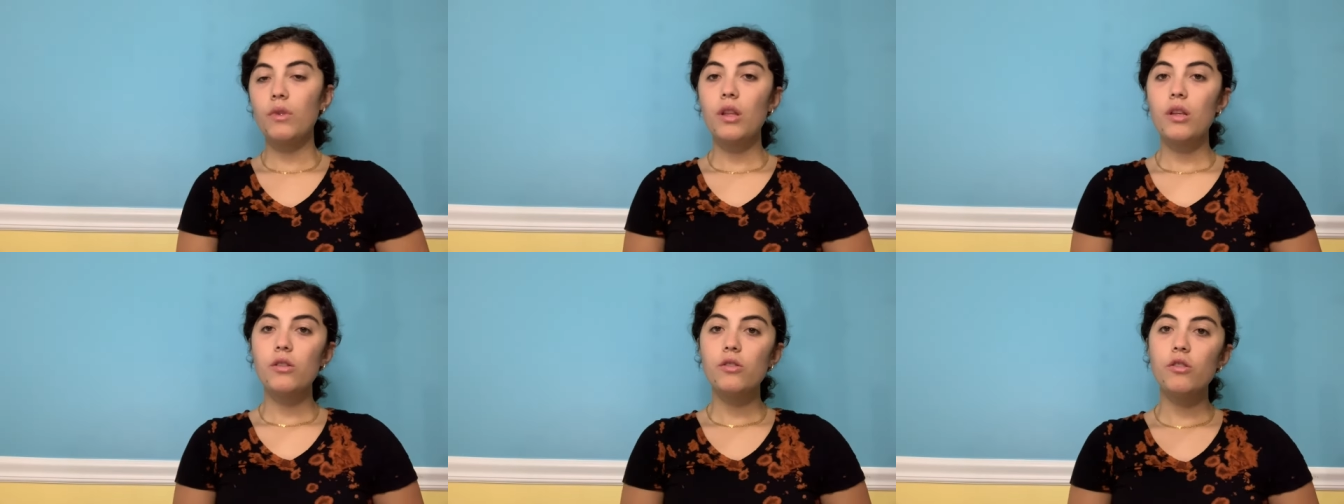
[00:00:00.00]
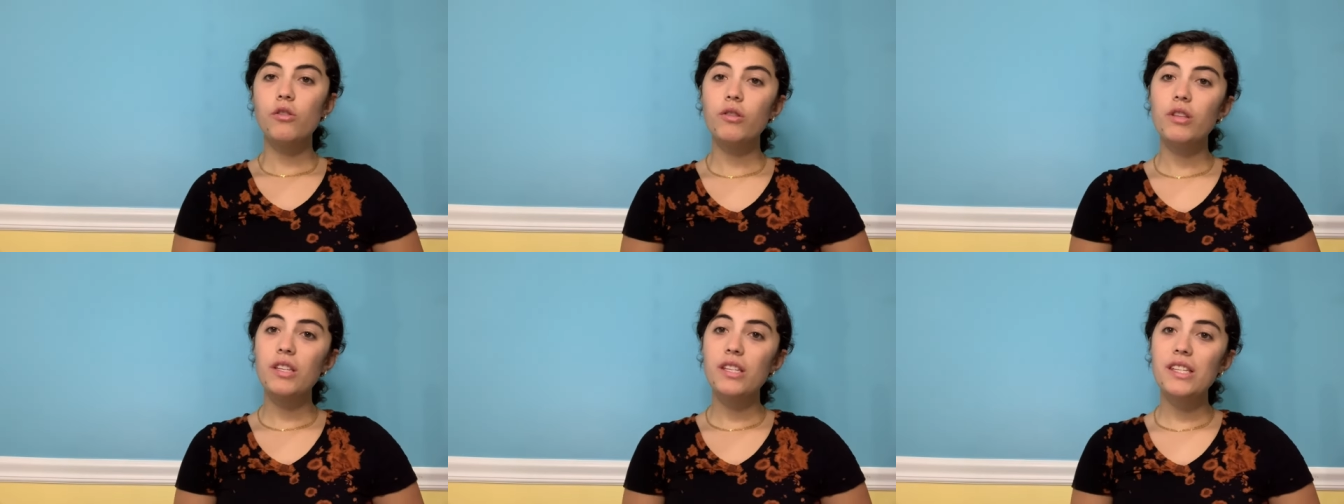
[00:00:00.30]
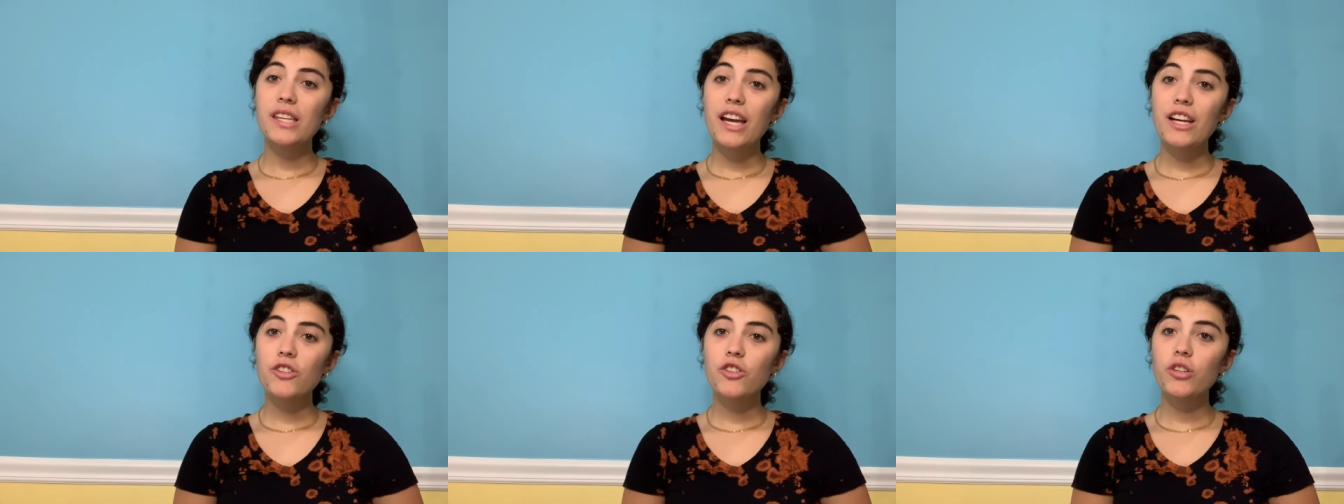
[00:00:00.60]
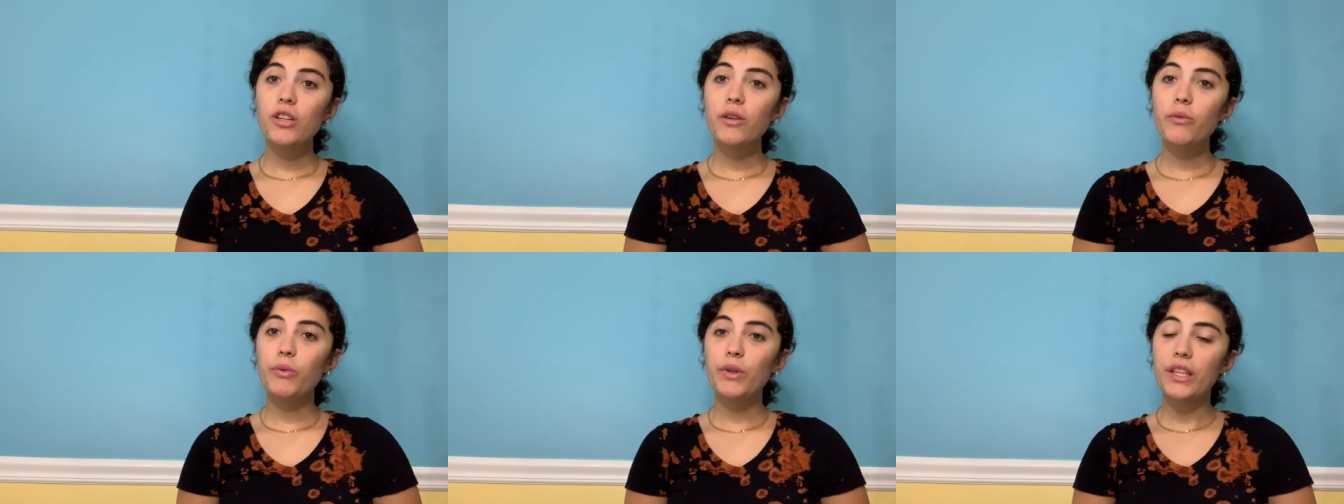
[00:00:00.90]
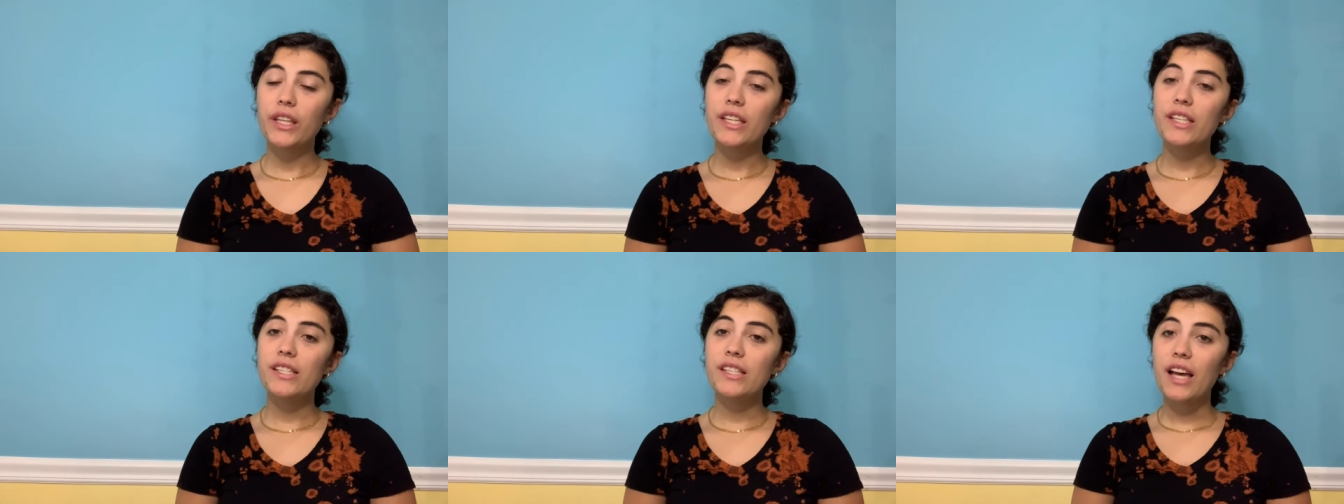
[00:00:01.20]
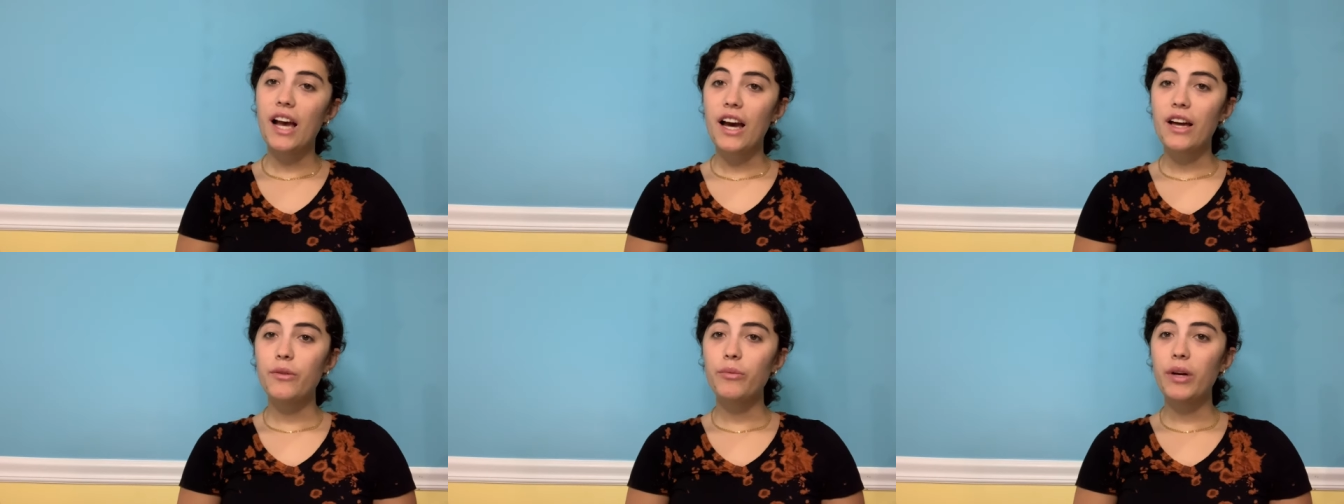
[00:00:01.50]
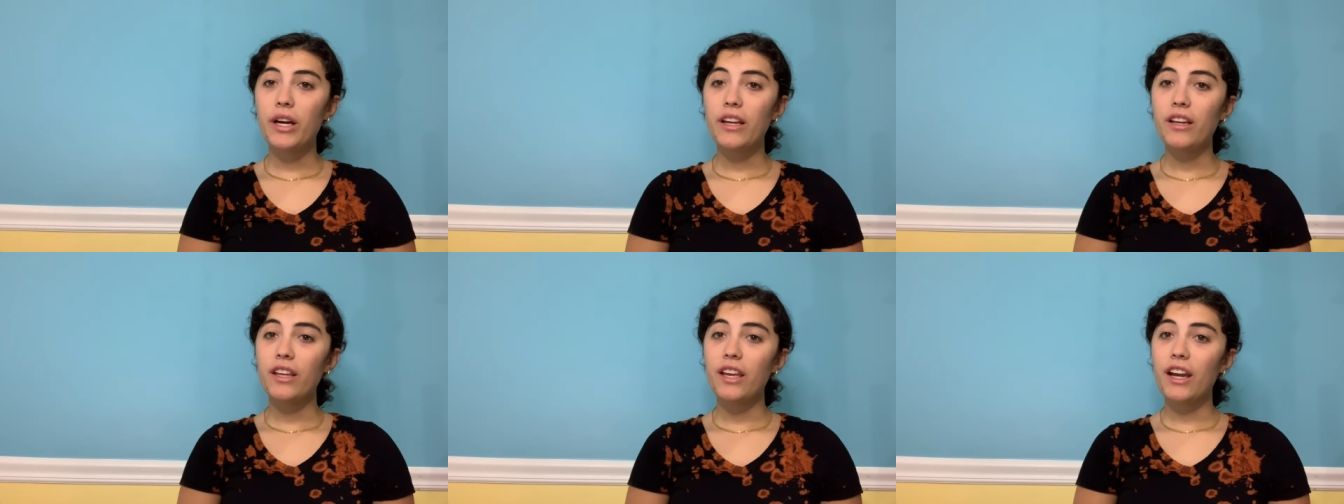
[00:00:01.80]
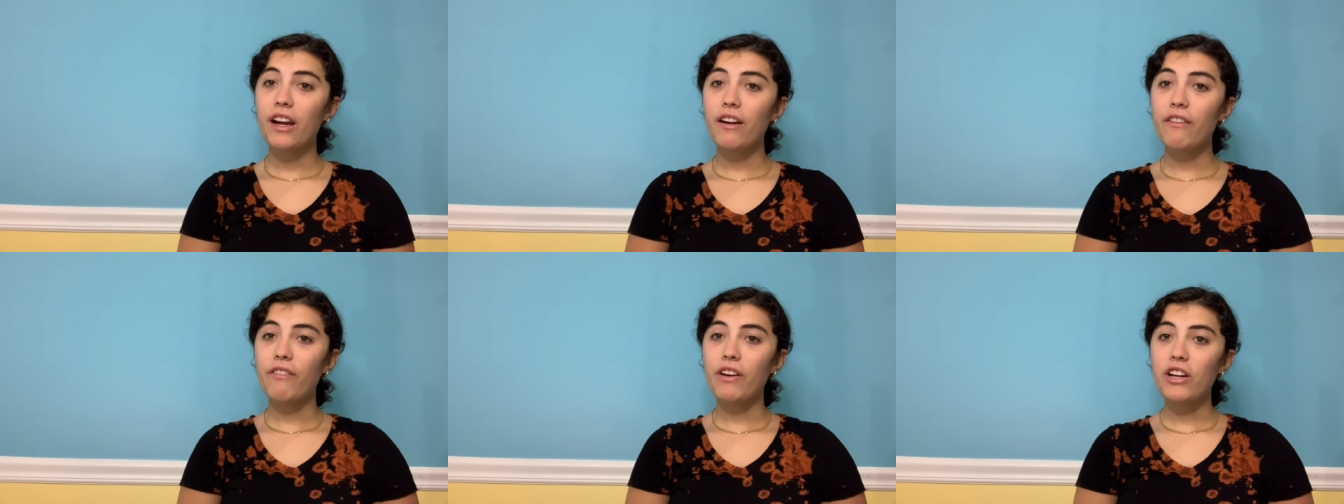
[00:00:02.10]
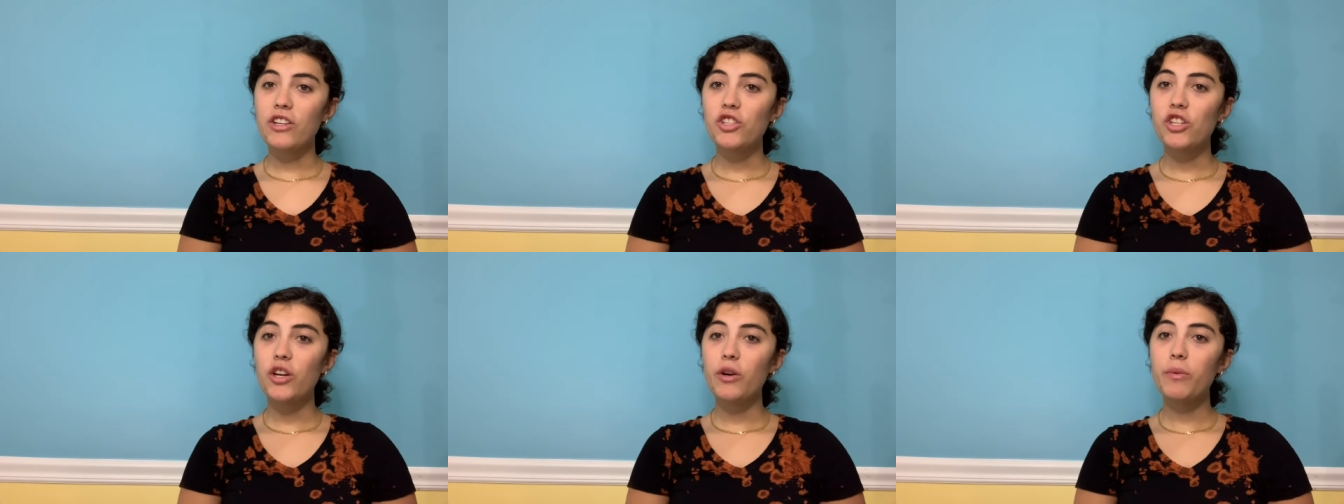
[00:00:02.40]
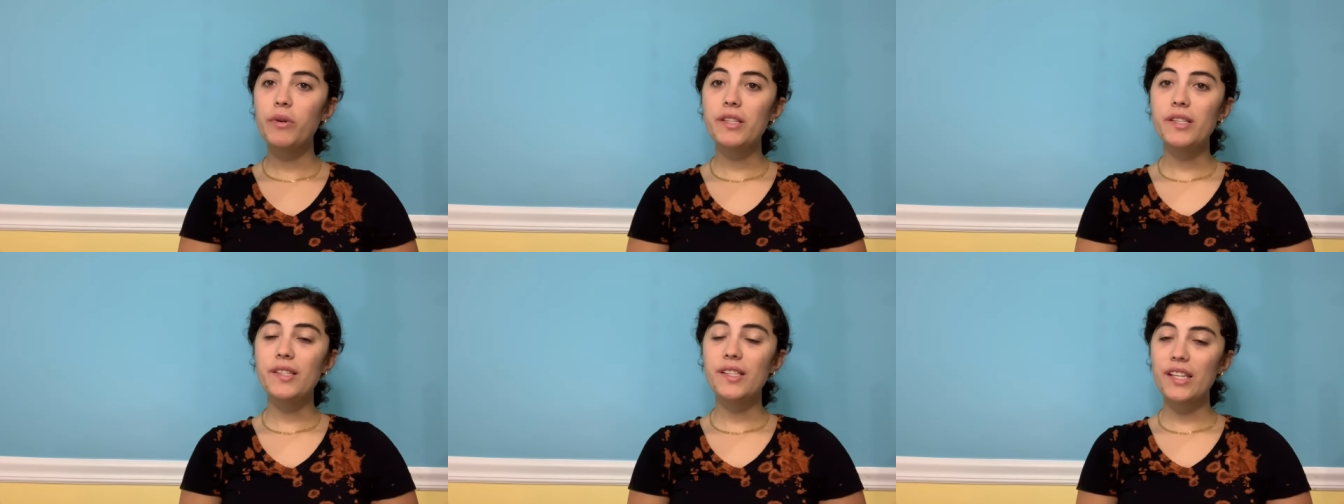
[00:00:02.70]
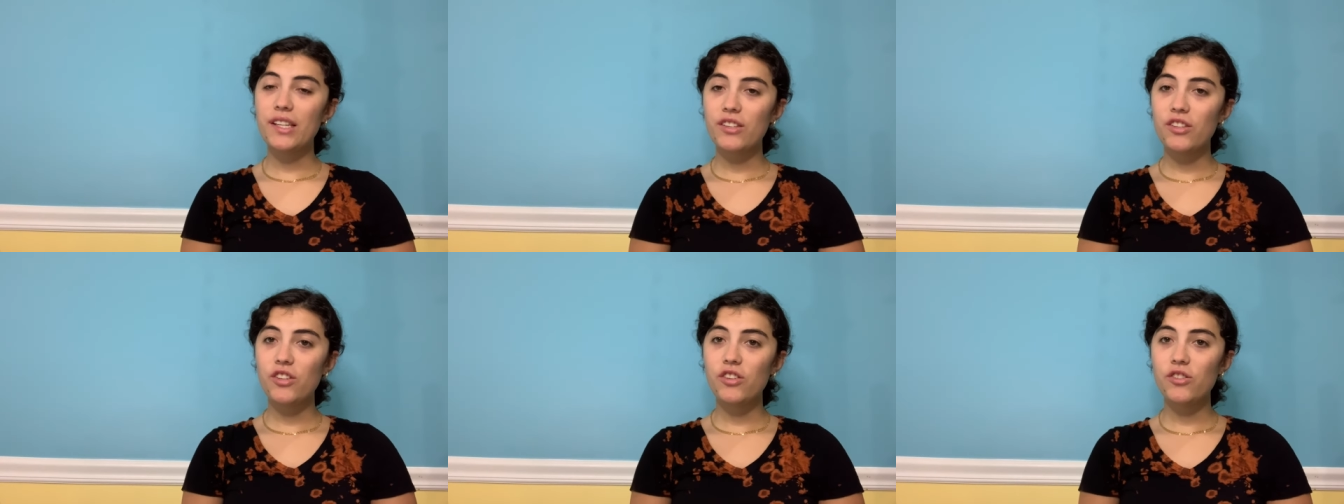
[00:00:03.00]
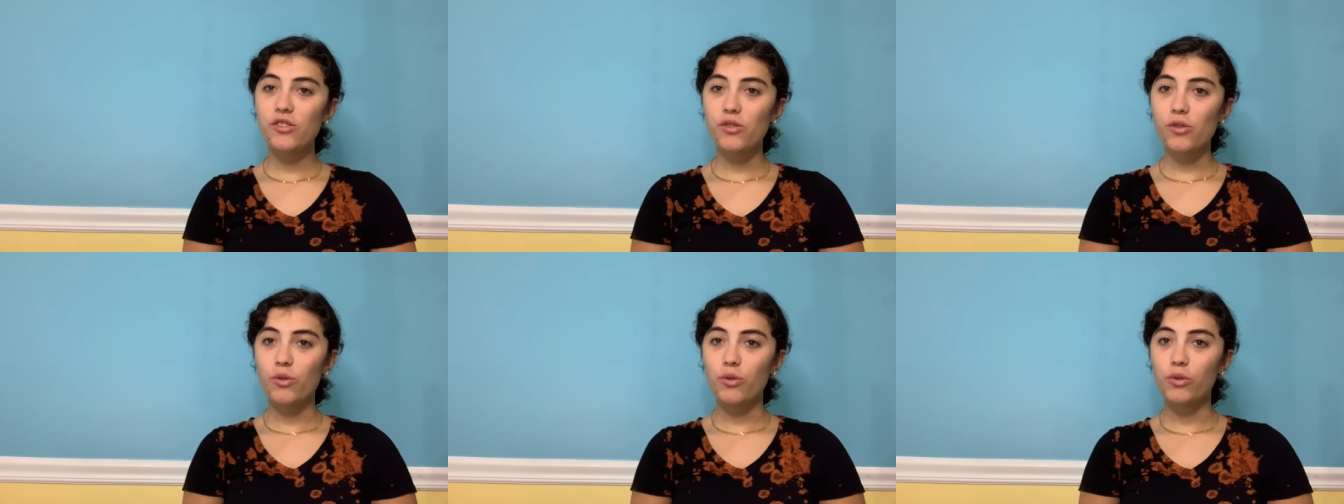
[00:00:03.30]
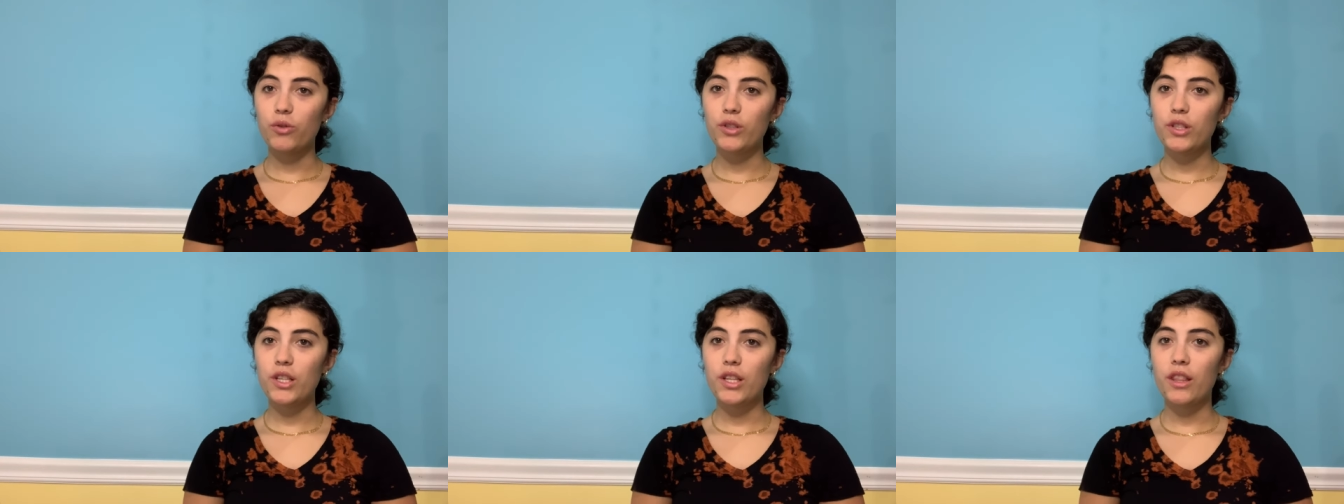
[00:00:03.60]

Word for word: So, this is actually really sad. When Caravaggio was six years old,